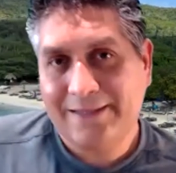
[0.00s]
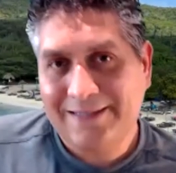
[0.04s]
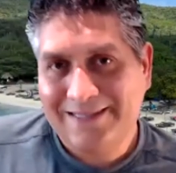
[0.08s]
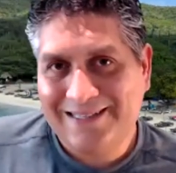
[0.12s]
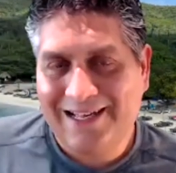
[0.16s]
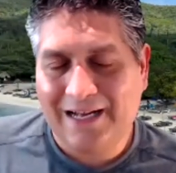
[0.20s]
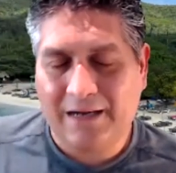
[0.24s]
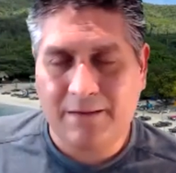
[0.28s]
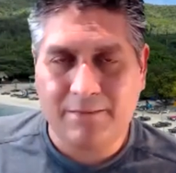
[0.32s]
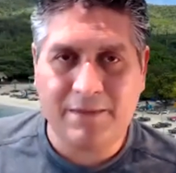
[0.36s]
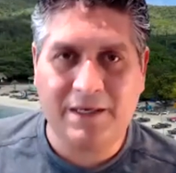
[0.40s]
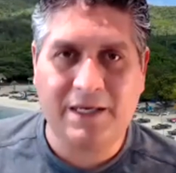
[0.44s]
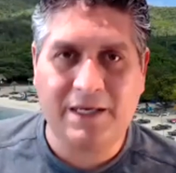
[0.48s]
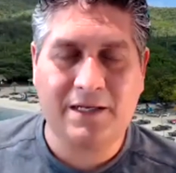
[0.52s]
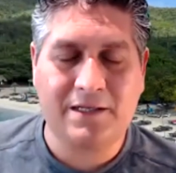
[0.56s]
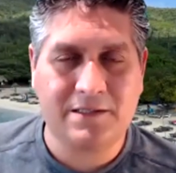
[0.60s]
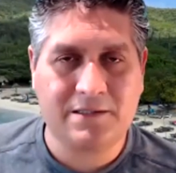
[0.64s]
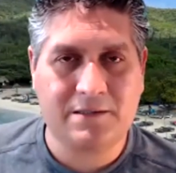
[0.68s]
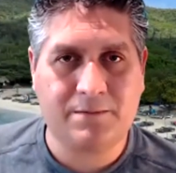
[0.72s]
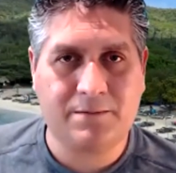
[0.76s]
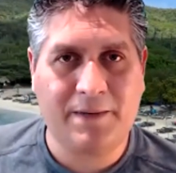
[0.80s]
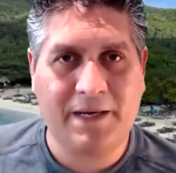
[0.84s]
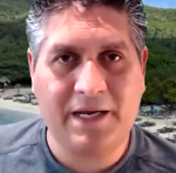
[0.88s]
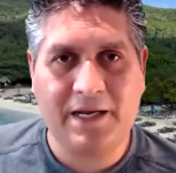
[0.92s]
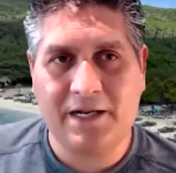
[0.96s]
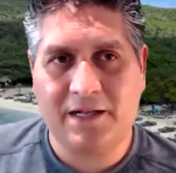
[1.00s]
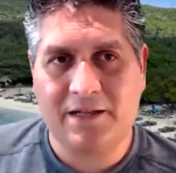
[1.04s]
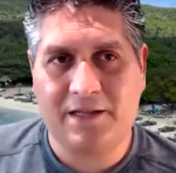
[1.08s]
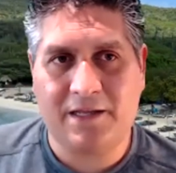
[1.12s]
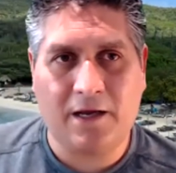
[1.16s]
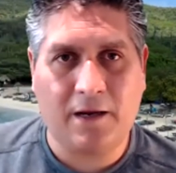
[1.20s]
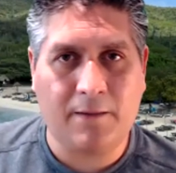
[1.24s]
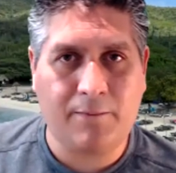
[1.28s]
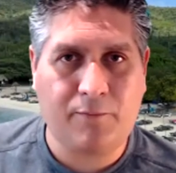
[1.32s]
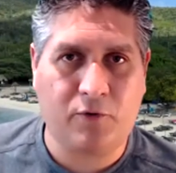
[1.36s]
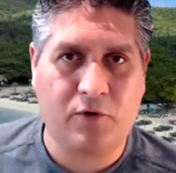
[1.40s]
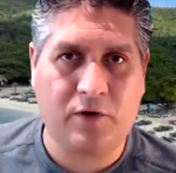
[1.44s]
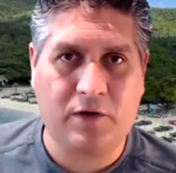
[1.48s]
That means being at the
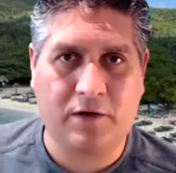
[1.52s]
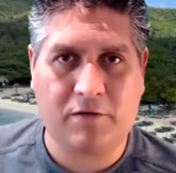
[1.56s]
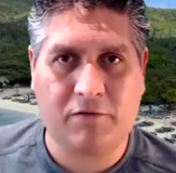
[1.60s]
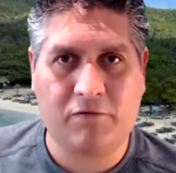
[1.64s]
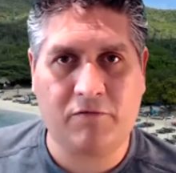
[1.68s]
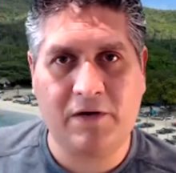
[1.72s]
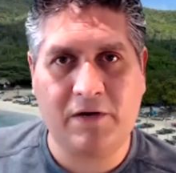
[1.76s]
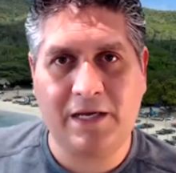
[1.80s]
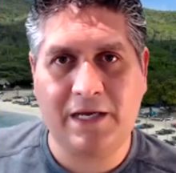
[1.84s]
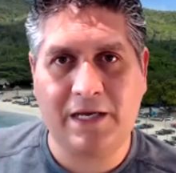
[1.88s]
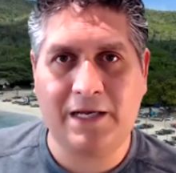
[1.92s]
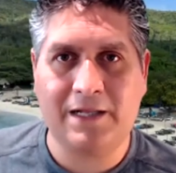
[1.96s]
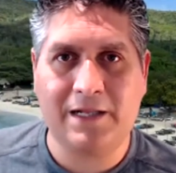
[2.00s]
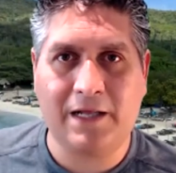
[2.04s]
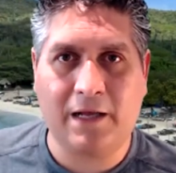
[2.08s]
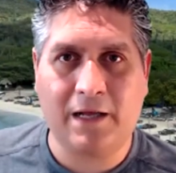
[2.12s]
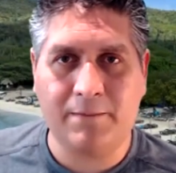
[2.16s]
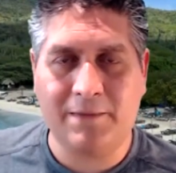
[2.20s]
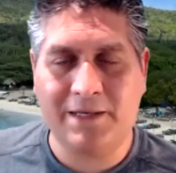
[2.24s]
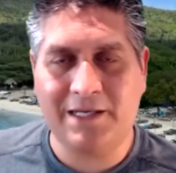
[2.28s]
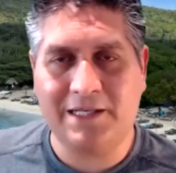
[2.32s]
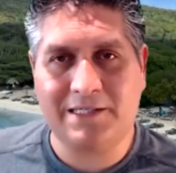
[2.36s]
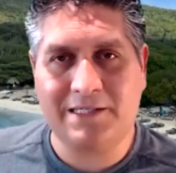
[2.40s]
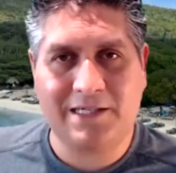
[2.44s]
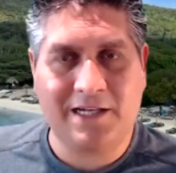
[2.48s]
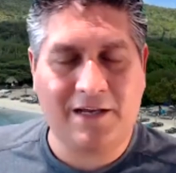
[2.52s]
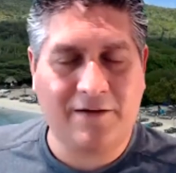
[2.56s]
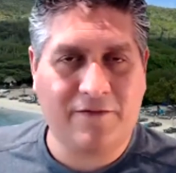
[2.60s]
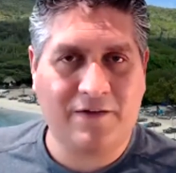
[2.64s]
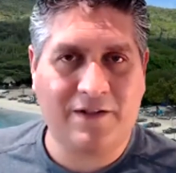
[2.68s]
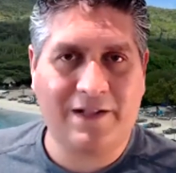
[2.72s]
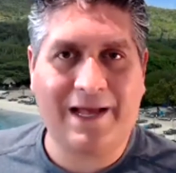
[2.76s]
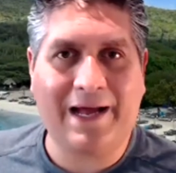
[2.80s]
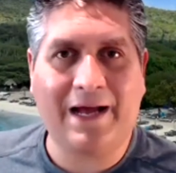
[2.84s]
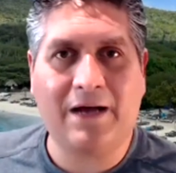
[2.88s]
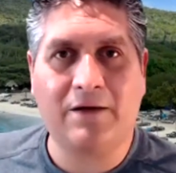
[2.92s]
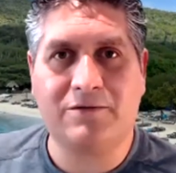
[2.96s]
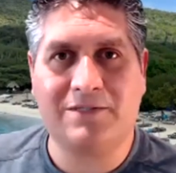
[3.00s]
airport at 3. That means leaving
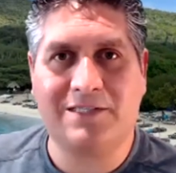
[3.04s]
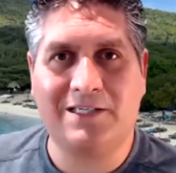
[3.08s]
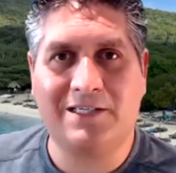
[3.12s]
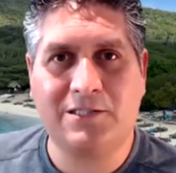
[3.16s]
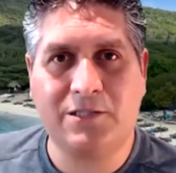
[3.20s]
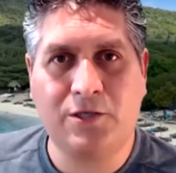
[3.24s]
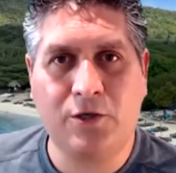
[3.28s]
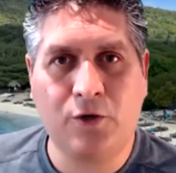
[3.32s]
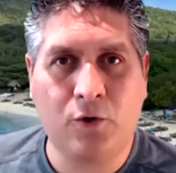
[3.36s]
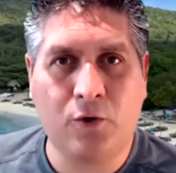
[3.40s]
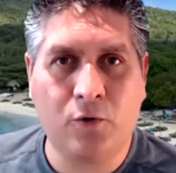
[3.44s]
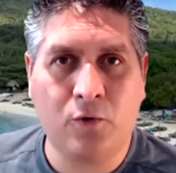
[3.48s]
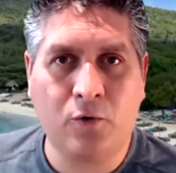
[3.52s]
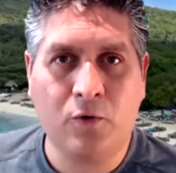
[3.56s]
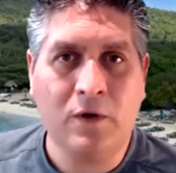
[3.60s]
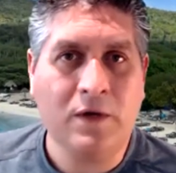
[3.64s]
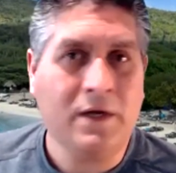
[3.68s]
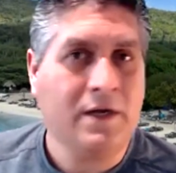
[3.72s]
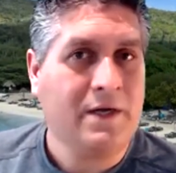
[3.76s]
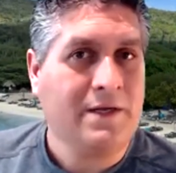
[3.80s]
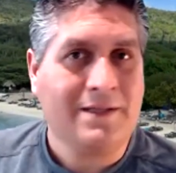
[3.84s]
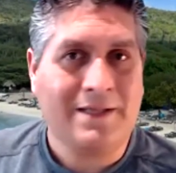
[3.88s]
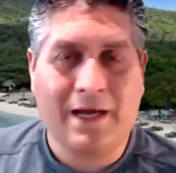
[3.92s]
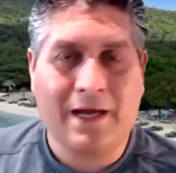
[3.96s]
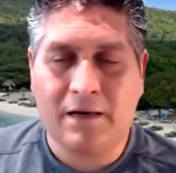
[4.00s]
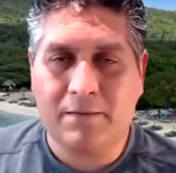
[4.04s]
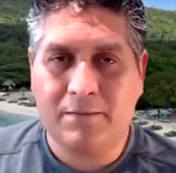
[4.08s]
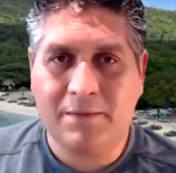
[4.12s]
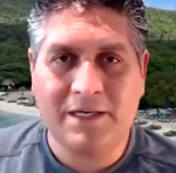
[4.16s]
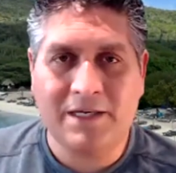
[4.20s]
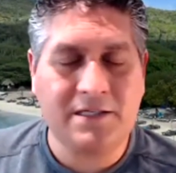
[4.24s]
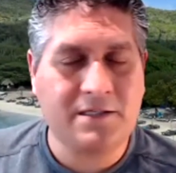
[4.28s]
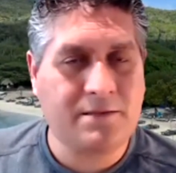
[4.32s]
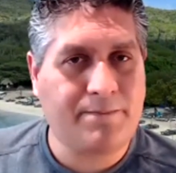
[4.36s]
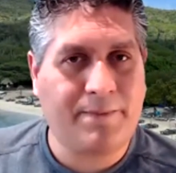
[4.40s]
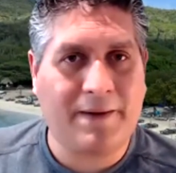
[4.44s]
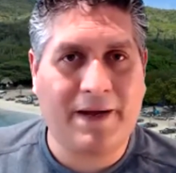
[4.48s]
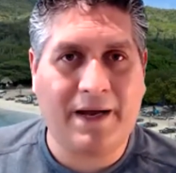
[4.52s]
the house at 2. That
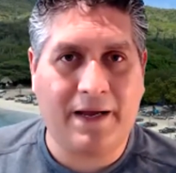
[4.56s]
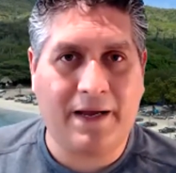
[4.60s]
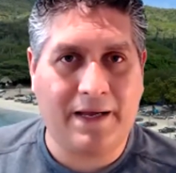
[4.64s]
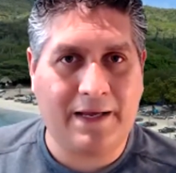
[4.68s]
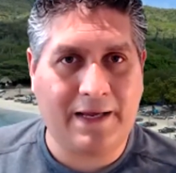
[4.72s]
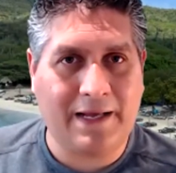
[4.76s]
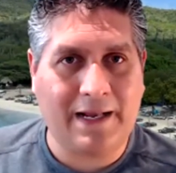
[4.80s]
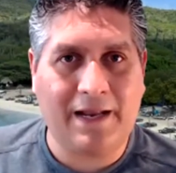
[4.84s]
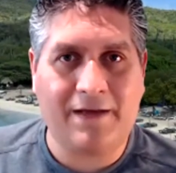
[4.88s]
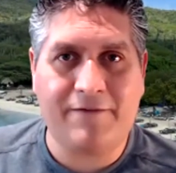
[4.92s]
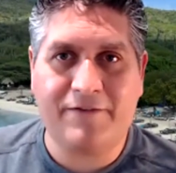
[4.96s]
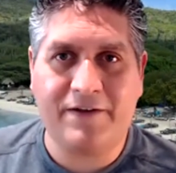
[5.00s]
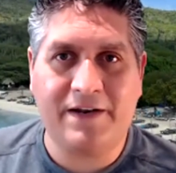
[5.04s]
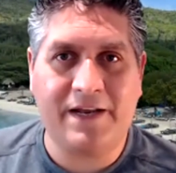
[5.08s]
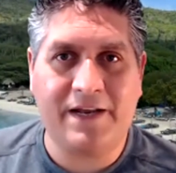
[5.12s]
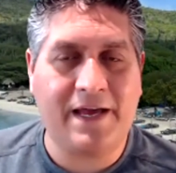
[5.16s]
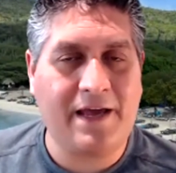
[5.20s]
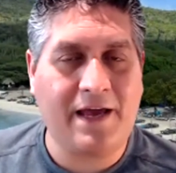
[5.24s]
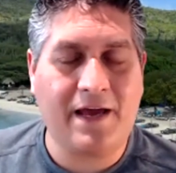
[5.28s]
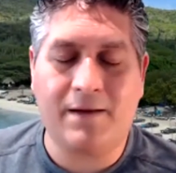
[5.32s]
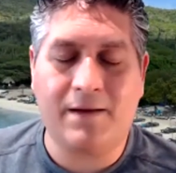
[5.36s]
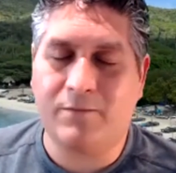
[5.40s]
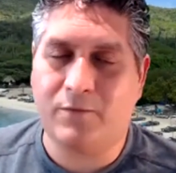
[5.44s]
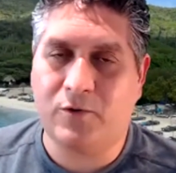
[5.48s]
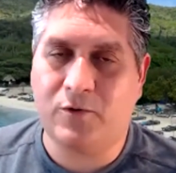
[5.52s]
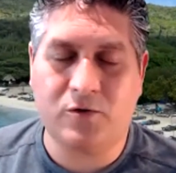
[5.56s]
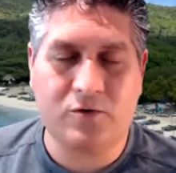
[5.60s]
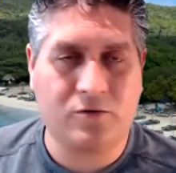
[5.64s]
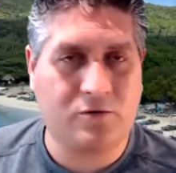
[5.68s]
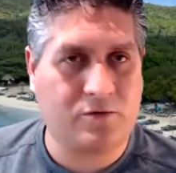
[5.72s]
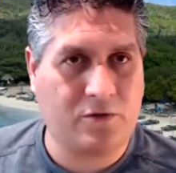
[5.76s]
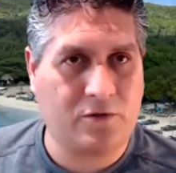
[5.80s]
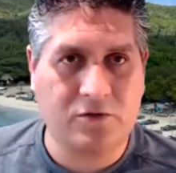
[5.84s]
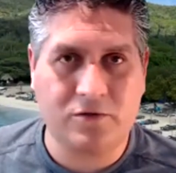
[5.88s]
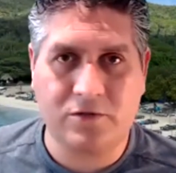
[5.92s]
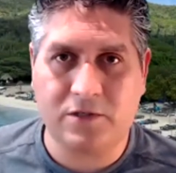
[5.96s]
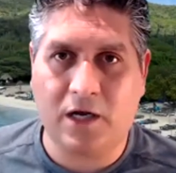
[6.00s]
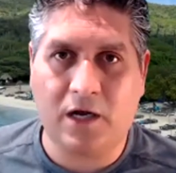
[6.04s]
means by 11 a.m.
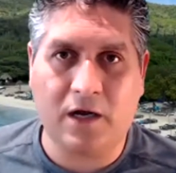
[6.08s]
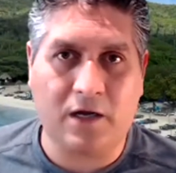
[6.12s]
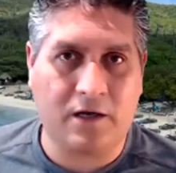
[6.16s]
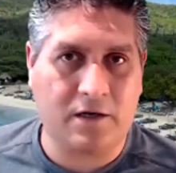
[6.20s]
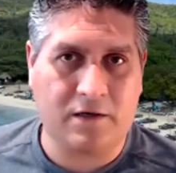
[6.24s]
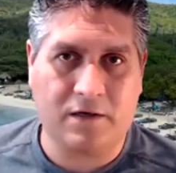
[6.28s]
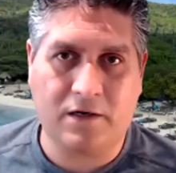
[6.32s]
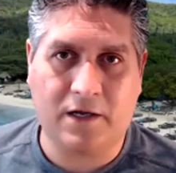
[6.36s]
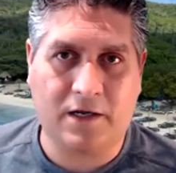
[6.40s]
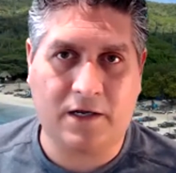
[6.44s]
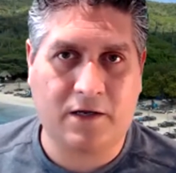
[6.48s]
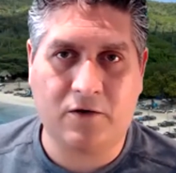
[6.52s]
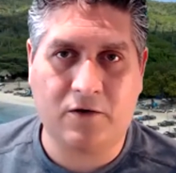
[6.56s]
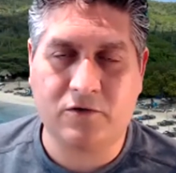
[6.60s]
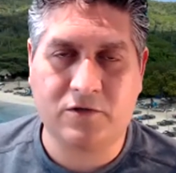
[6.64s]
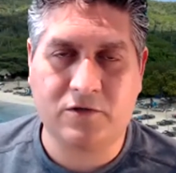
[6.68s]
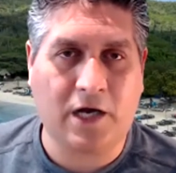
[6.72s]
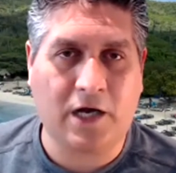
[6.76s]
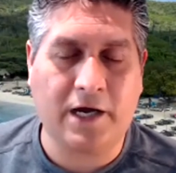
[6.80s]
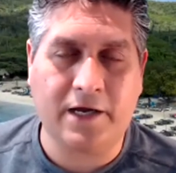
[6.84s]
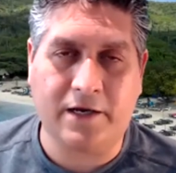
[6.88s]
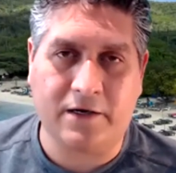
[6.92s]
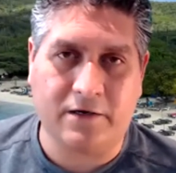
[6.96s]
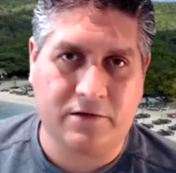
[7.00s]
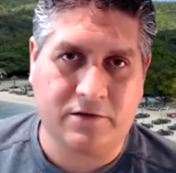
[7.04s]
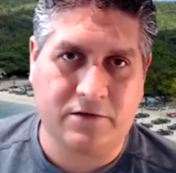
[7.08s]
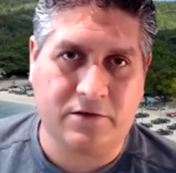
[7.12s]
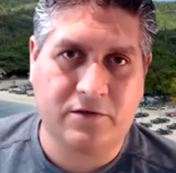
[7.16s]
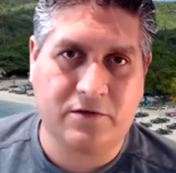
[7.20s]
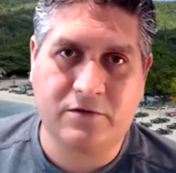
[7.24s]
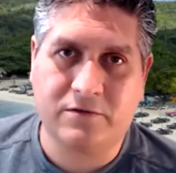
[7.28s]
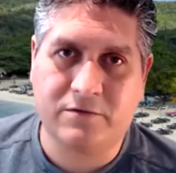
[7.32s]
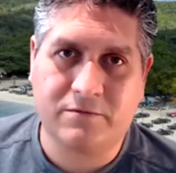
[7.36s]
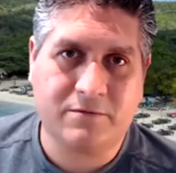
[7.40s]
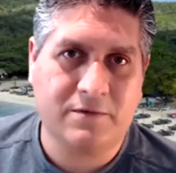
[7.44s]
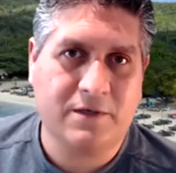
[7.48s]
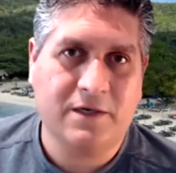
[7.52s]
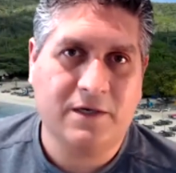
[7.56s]
you're done. Like, you're tired. You're